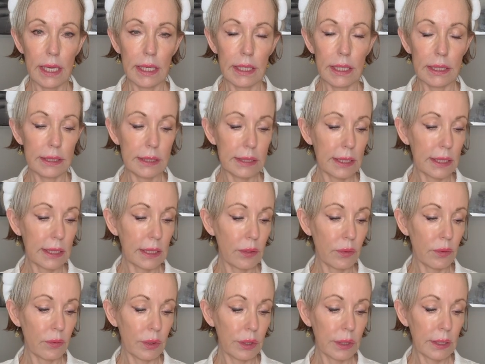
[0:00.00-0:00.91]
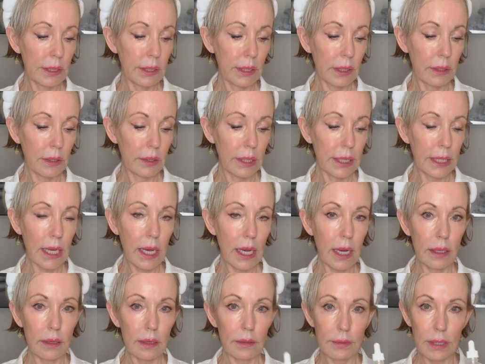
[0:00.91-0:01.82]
It's the ordinary
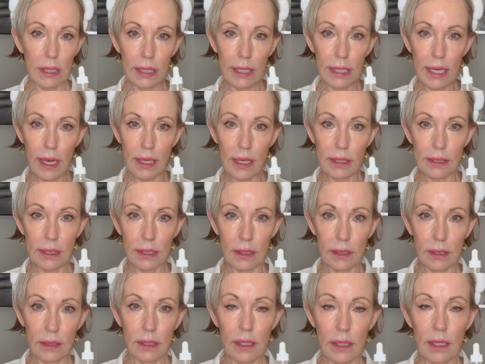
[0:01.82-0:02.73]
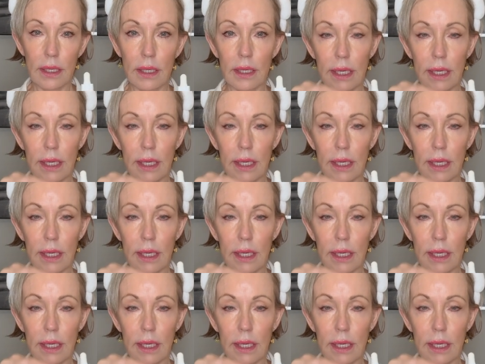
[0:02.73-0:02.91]
hyaluronic acid.